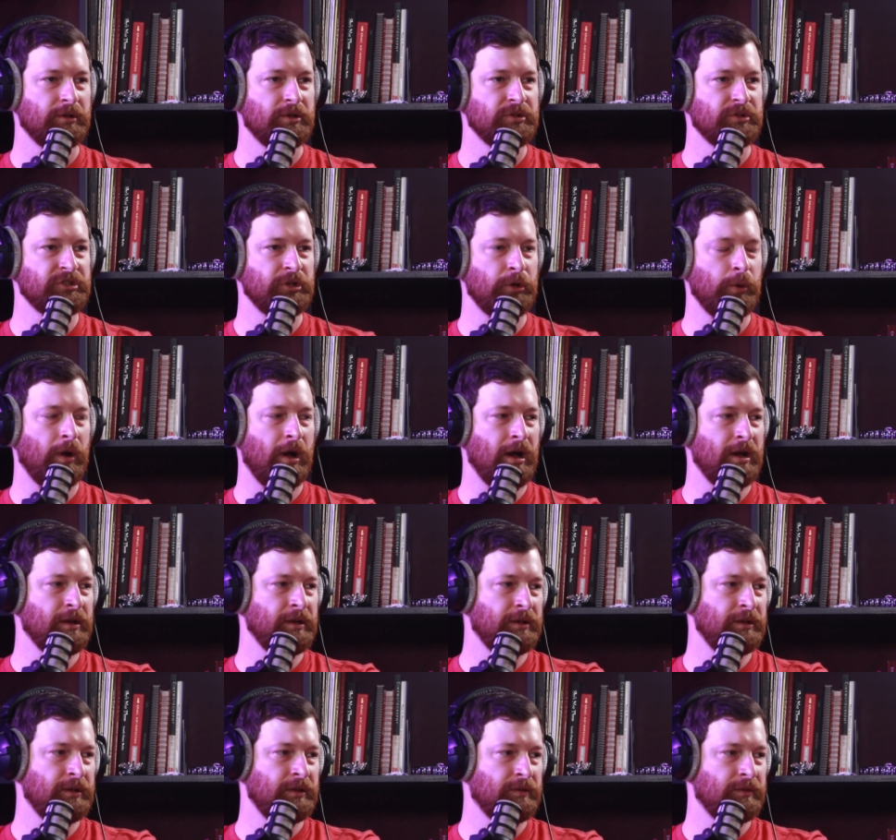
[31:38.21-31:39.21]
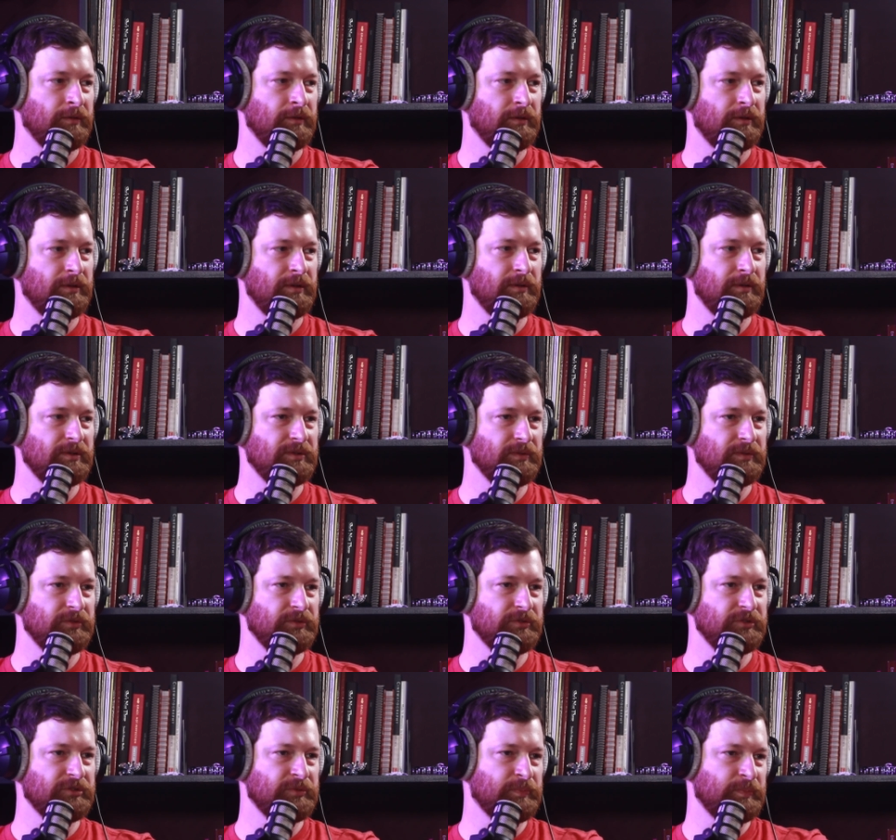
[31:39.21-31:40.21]
So I
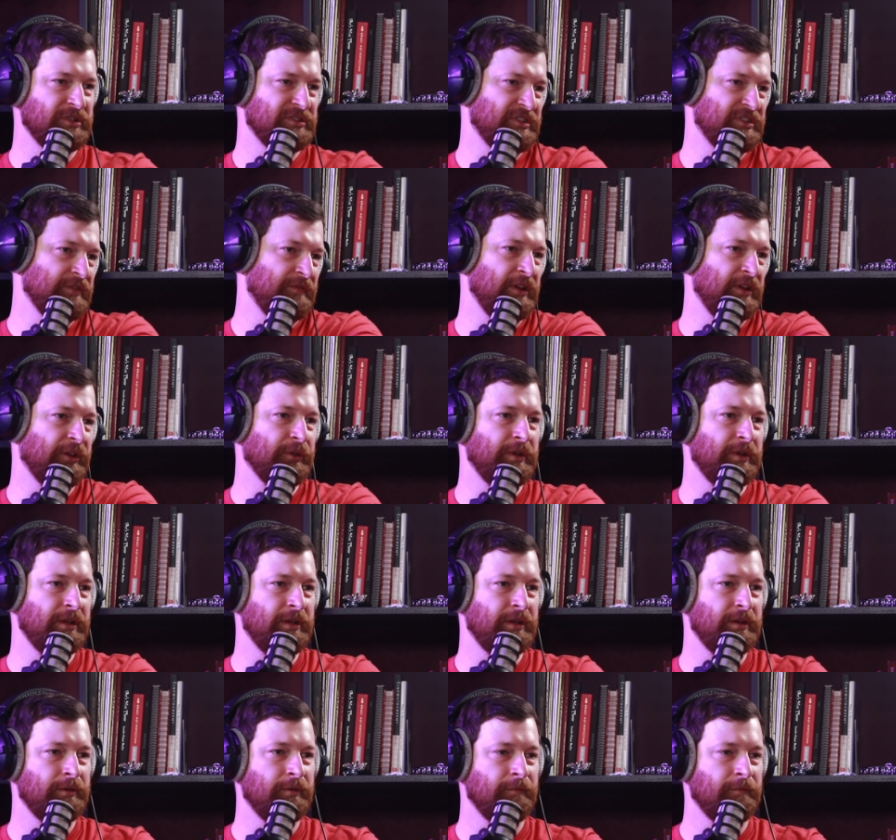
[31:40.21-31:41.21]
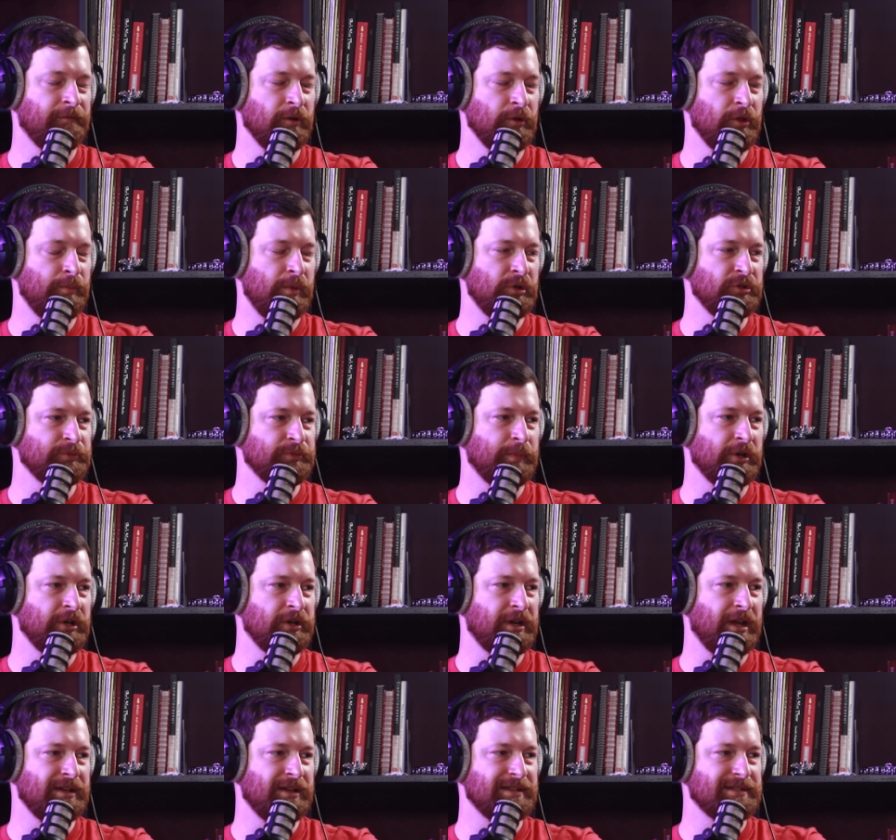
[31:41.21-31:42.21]
specifically, for the most part,
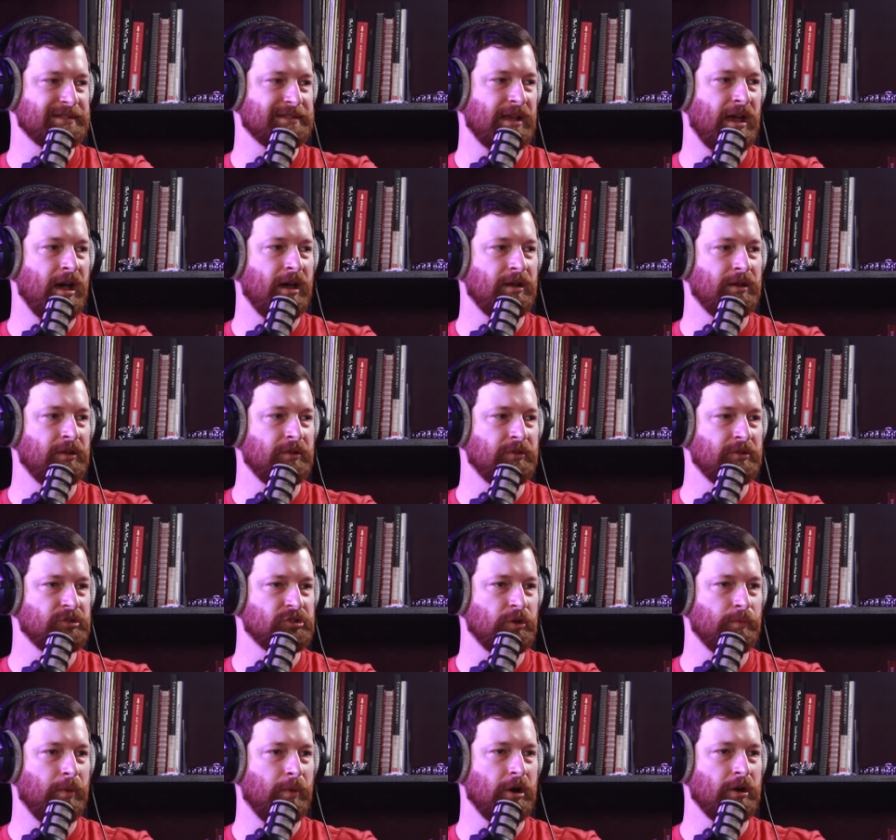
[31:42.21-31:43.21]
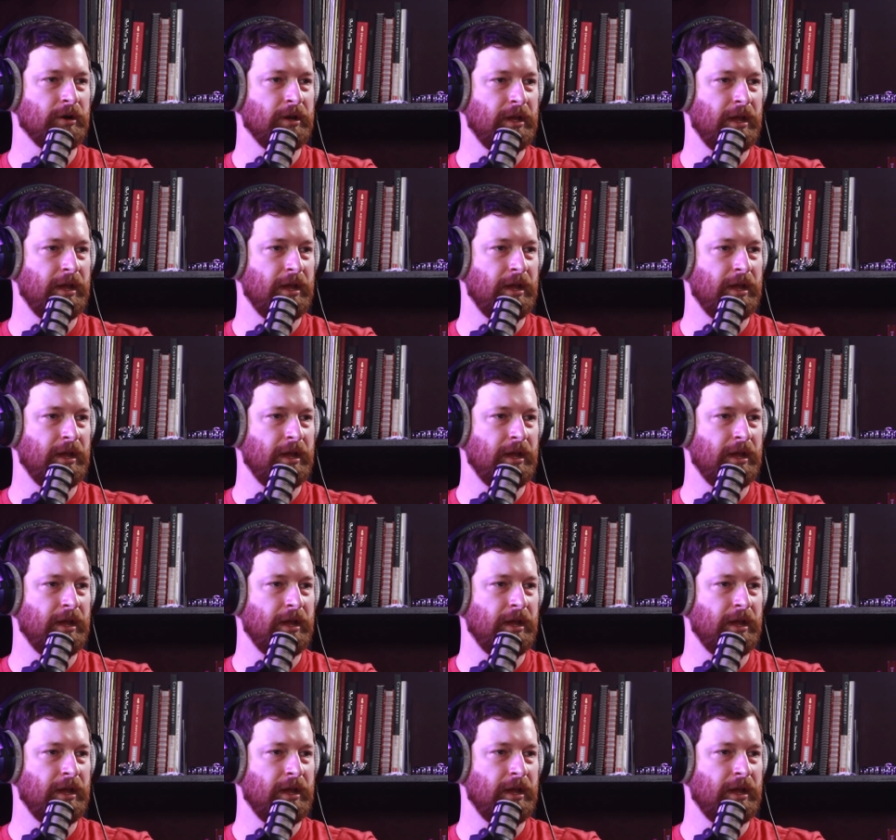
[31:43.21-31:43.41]
kind of sat in the Shibari